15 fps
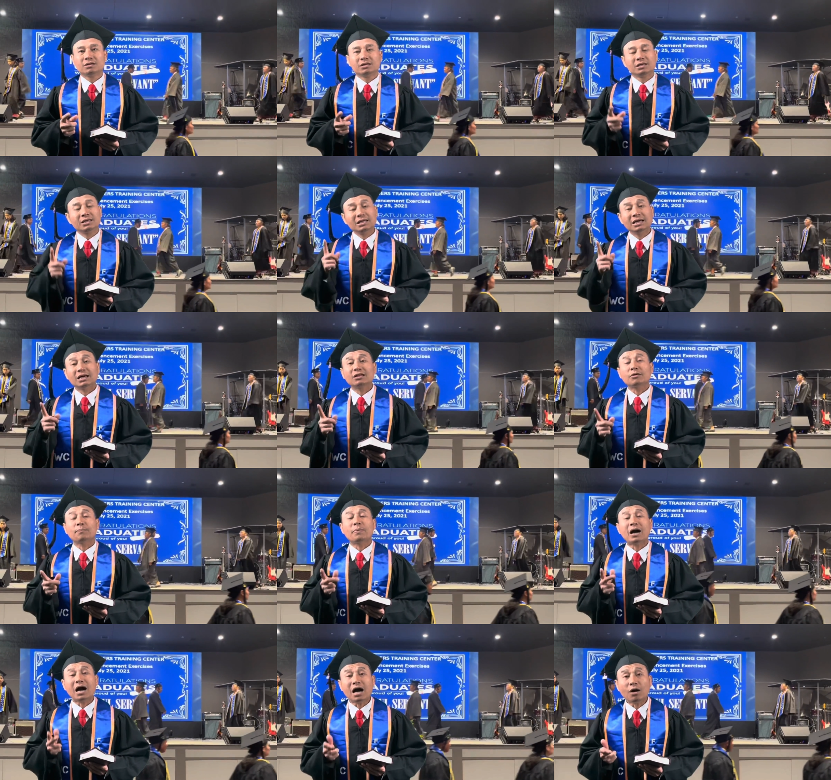He has the
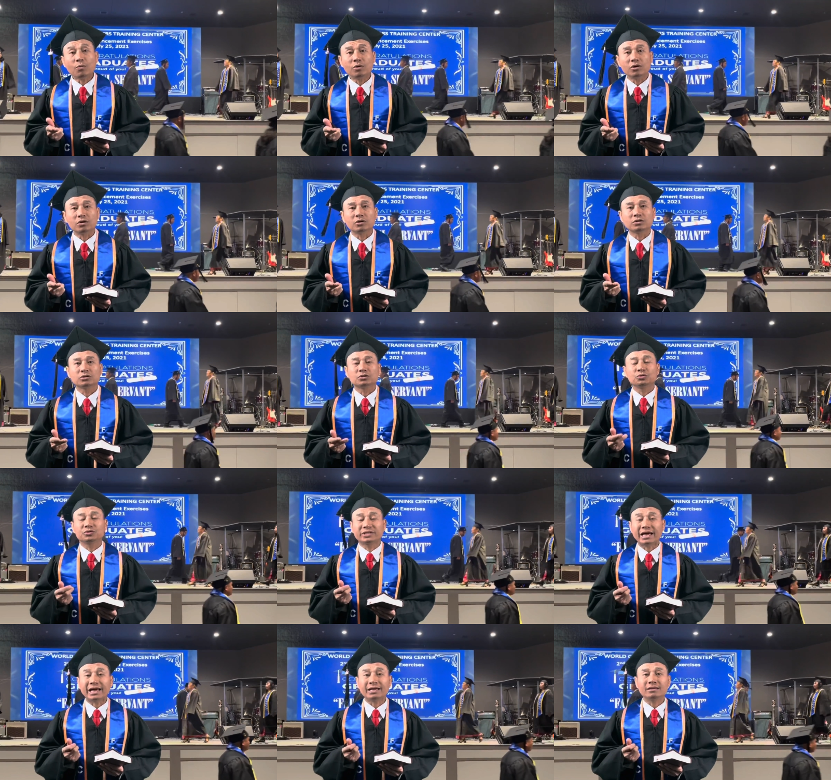power to
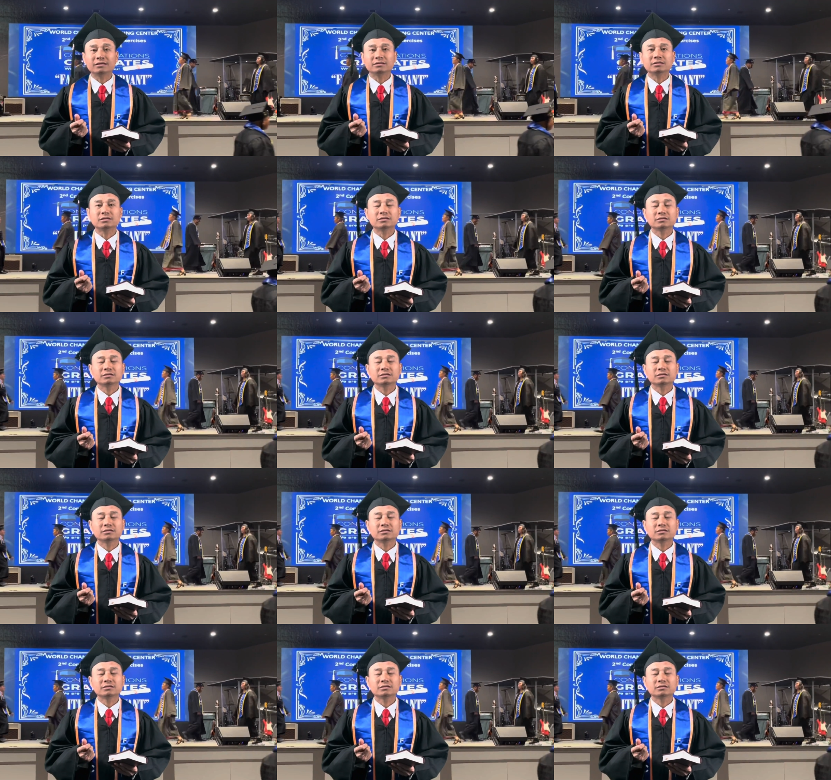change